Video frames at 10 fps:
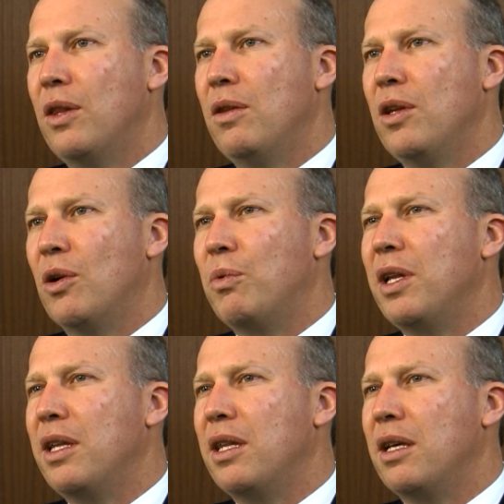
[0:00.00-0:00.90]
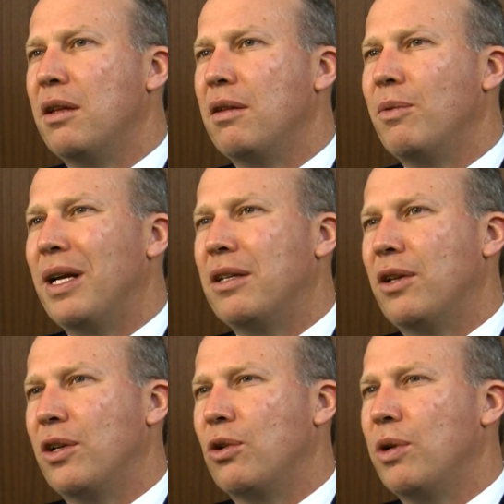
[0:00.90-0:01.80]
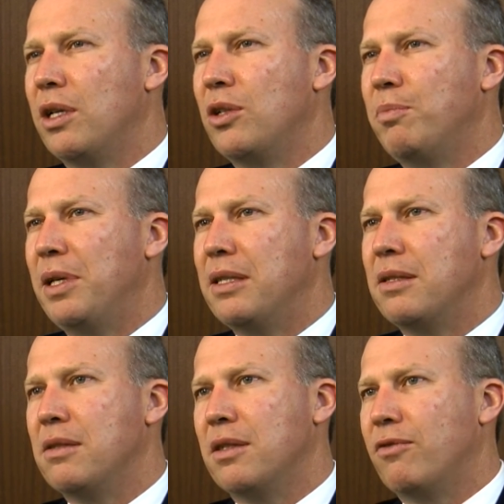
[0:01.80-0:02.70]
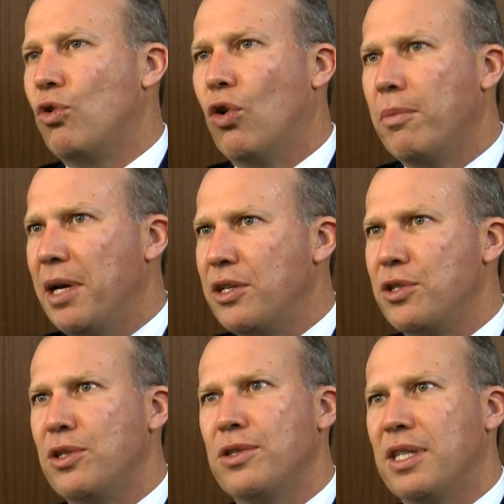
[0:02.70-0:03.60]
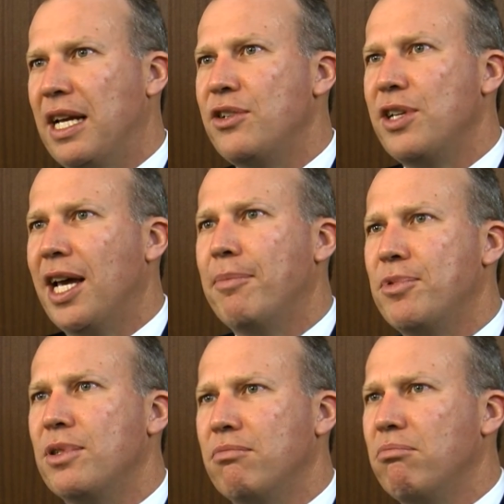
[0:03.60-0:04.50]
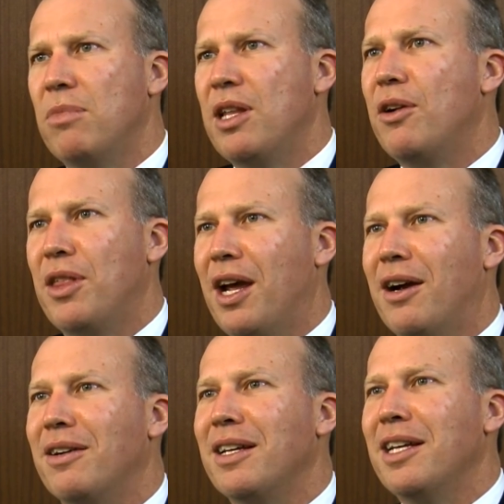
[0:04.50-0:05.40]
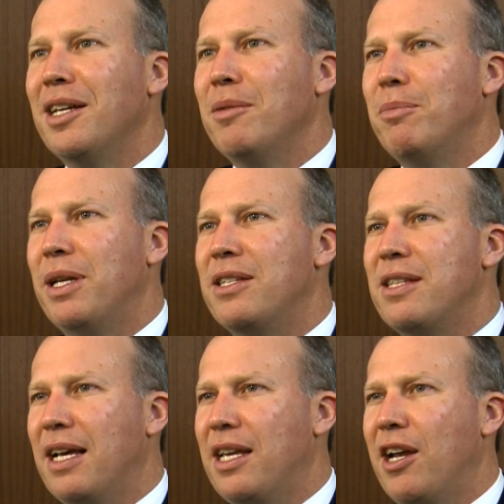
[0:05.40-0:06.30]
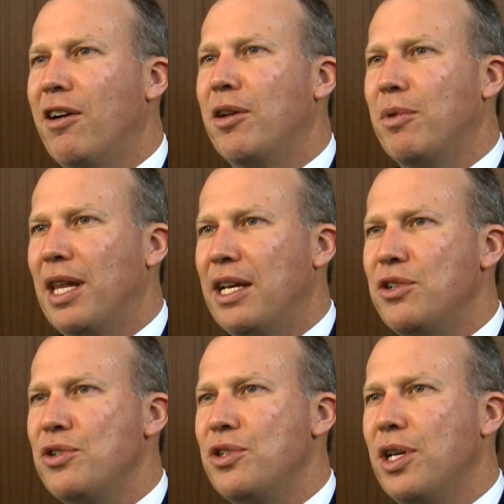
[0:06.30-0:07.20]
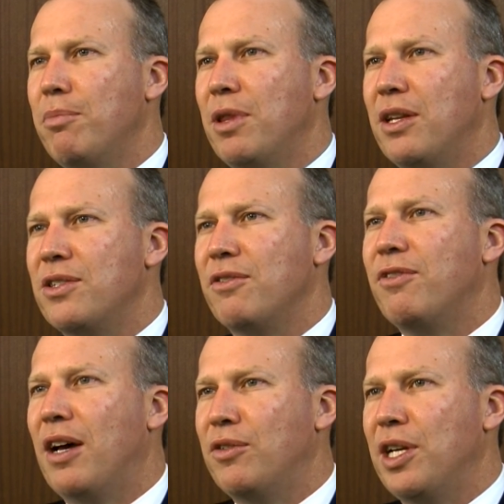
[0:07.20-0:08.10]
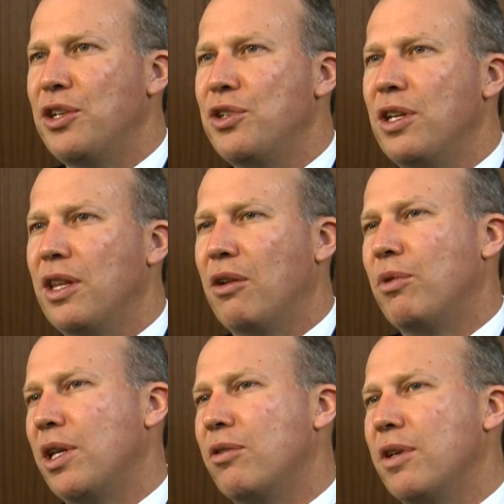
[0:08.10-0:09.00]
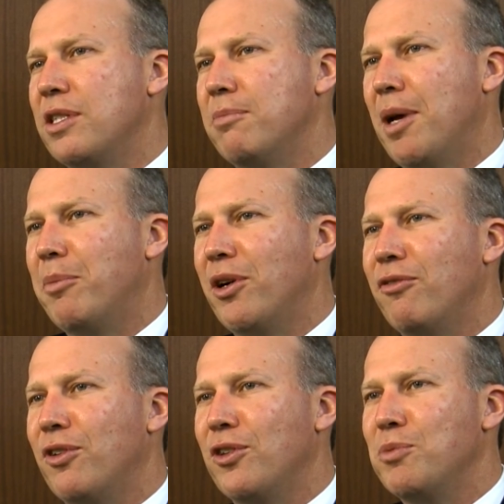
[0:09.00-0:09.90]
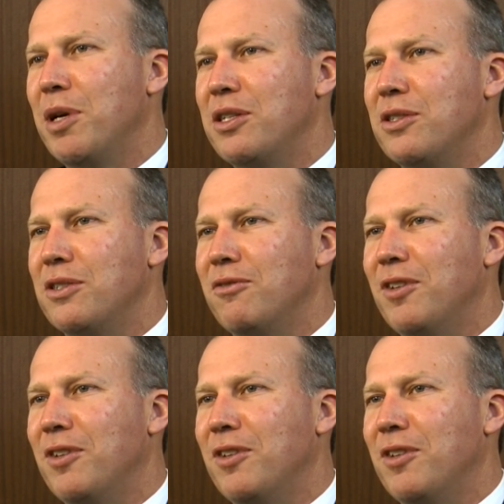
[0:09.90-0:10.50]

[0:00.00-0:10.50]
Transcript: really what I call the critical pieces of core measures and HCAPs, they're there. But it's that caring relationship that is the foundation and that really creates the memory for those patients and